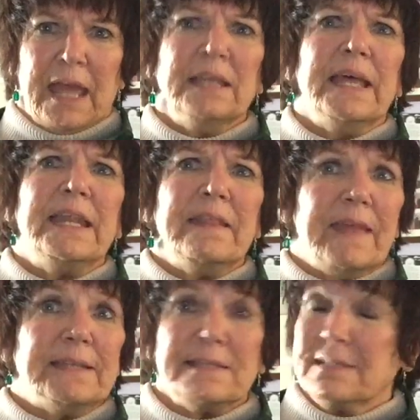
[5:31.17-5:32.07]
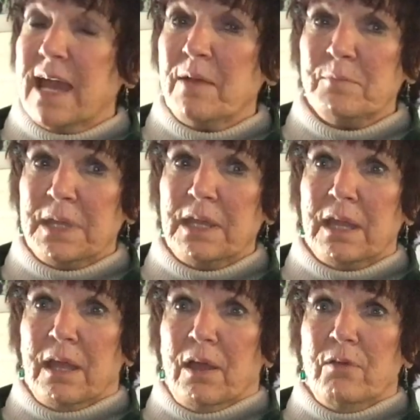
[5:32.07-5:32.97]
and letting that stop
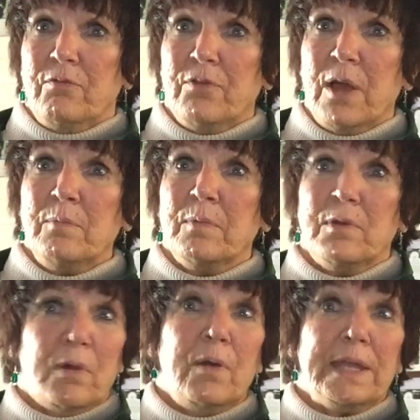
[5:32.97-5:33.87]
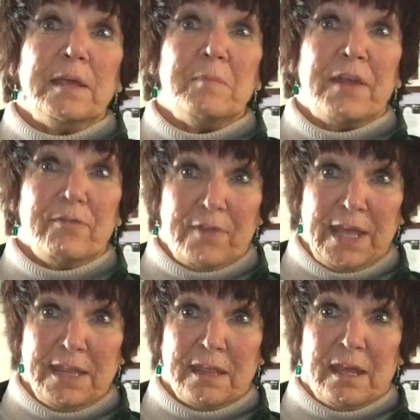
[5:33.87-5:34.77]
me from growing in my
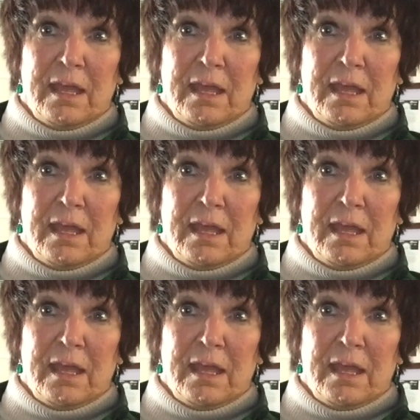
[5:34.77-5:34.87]
faith